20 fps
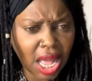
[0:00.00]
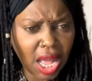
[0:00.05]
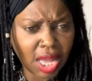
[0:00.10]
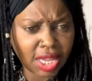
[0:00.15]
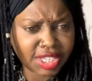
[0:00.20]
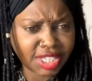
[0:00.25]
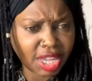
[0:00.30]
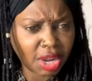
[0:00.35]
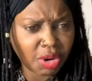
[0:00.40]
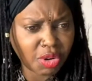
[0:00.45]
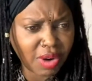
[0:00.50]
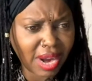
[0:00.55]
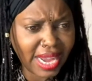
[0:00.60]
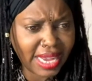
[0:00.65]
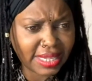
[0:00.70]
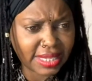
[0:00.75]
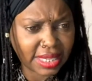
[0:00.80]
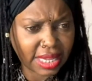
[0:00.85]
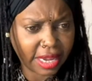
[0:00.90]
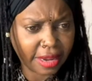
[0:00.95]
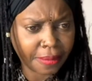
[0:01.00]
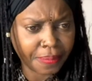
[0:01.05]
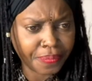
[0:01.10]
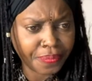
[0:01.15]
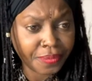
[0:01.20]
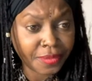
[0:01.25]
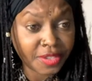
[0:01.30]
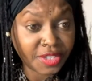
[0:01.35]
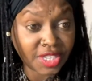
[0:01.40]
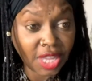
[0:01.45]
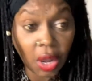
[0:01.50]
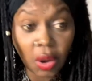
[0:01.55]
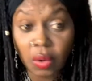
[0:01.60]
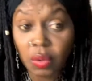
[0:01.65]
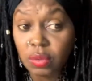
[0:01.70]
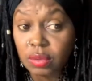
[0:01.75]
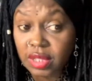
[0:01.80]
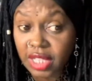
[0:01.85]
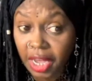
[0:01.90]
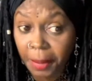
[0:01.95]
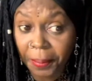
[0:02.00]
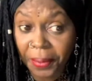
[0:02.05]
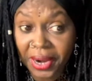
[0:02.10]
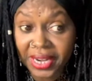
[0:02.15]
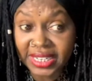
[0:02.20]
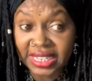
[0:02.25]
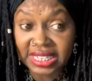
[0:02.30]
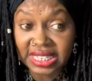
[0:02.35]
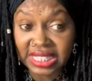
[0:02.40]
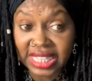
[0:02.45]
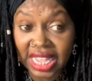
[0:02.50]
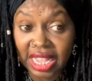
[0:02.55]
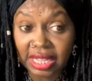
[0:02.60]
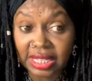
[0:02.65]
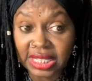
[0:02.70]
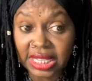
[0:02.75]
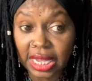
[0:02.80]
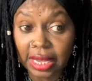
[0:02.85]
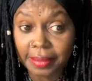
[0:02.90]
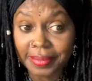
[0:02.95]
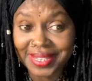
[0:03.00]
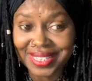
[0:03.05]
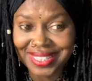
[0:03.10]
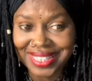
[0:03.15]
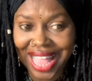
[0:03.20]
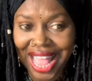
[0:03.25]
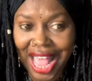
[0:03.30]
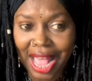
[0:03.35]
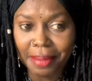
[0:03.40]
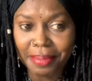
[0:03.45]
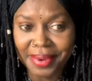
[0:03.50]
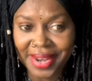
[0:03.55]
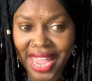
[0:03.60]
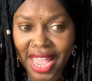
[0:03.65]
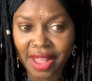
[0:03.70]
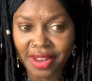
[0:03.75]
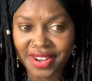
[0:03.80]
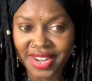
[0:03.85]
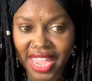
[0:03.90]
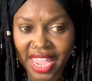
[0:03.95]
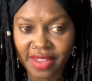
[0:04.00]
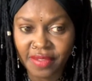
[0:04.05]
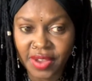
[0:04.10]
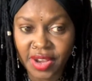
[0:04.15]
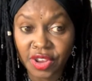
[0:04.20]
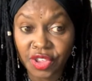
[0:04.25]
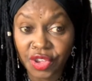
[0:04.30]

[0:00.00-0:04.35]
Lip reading: also crazy. So the apprentice tells him, stop now, David.